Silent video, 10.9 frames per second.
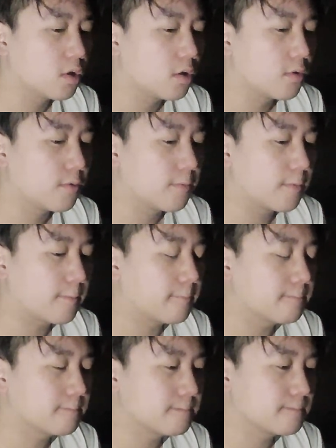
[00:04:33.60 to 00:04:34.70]

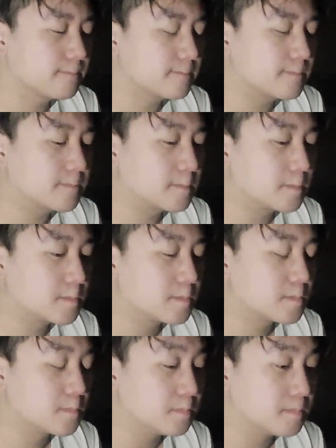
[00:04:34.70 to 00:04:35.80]

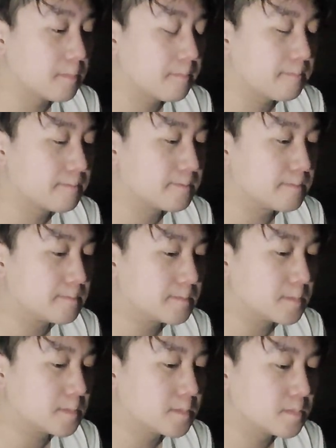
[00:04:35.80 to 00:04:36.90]

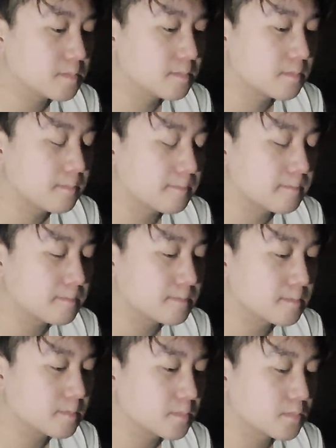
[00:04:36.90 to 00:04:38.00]

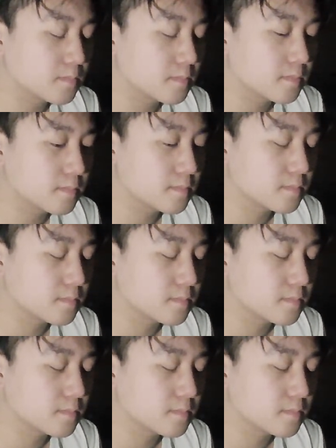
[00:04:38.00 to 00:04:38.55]
Nobody speaks.